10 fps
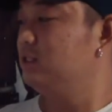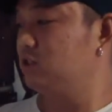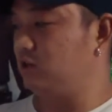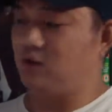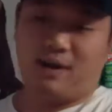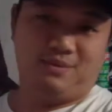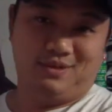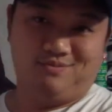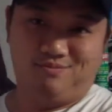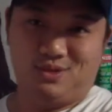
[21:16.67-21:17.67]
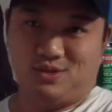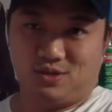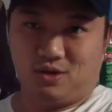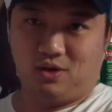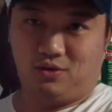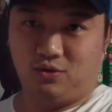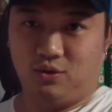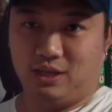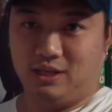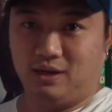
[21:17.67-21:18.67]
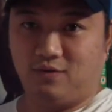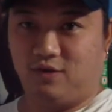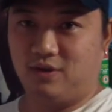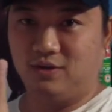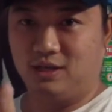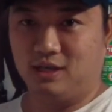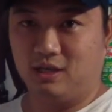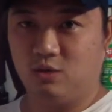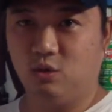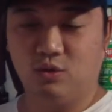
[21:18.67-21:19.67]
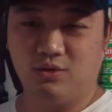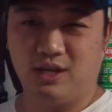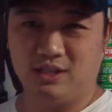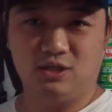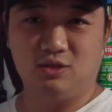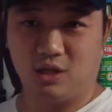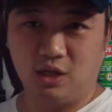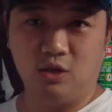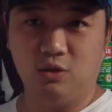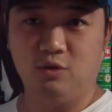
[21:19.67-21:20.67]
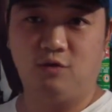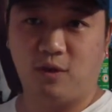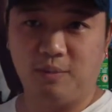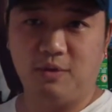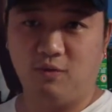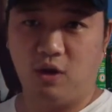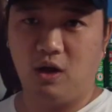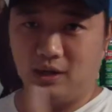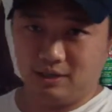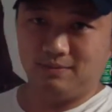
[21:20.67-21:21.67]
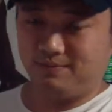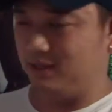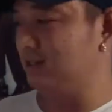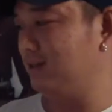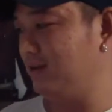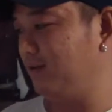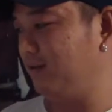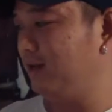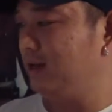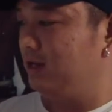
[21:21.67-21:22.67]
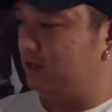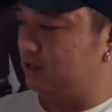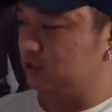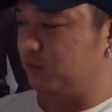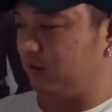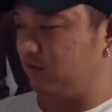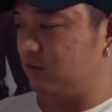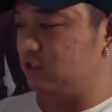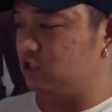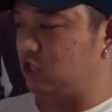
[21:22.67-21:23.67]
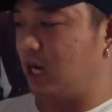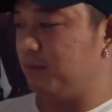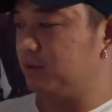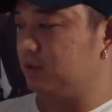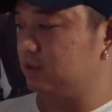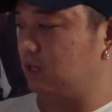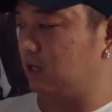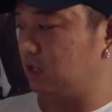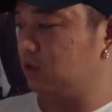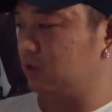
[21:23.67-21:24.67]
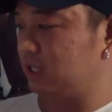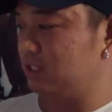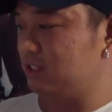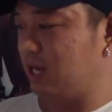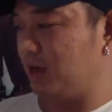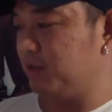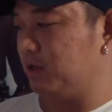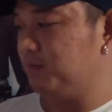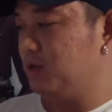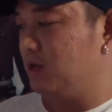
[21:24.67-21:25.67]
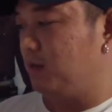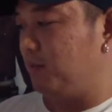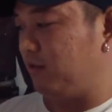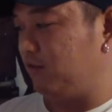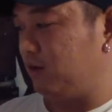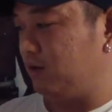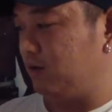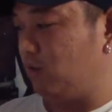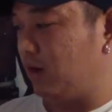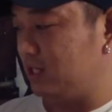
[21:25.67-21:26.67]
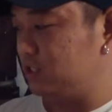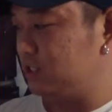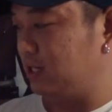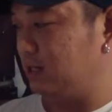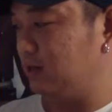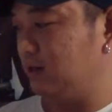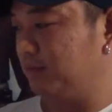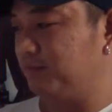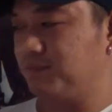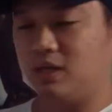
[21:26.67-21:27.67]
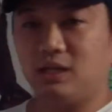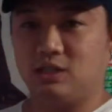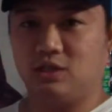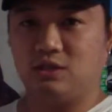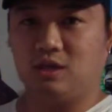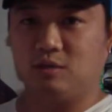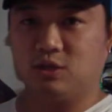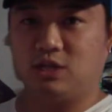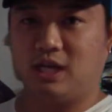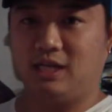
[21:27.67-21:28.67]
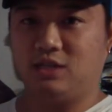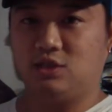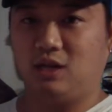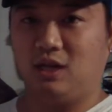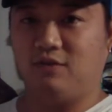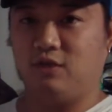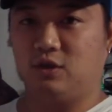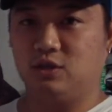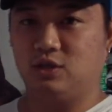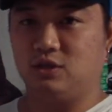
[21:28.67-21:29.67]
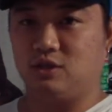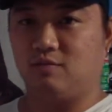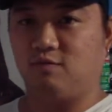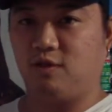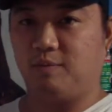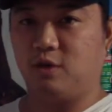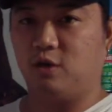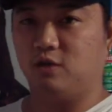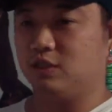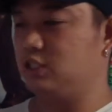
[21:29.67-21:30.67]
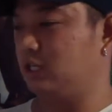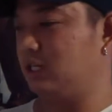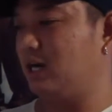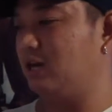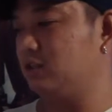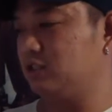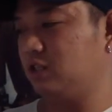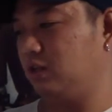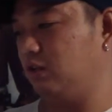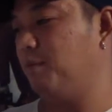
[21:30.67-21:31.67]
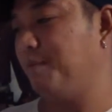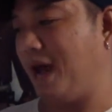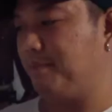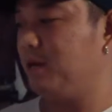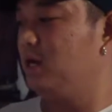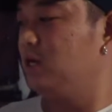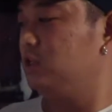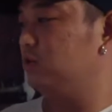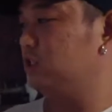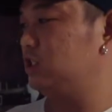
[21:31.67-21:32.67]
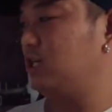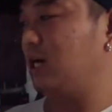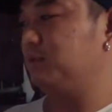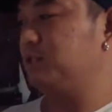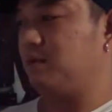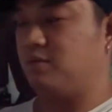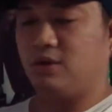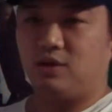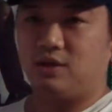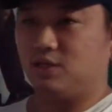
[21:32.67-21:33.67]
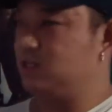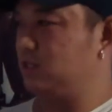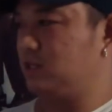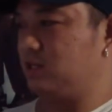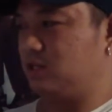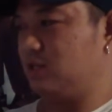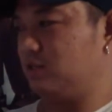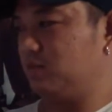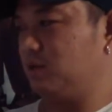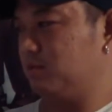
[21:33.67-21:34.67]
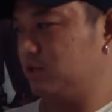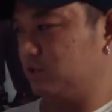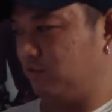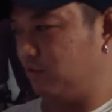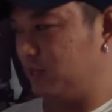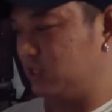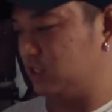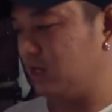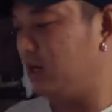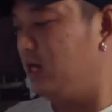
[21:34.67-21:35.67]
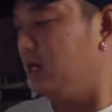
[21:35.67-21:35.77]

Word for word: So I grabbed the business card, threw it in there, figured uh, cool things to include from the vlog in here. Here's my friend's shop, uh, Kona Guns and Ammo, my friend Wes, and um, it's double-sided, so I left those so you can flip it over and check it out. It's like a little map to his shop. Same with this. I think it's got some numbers information.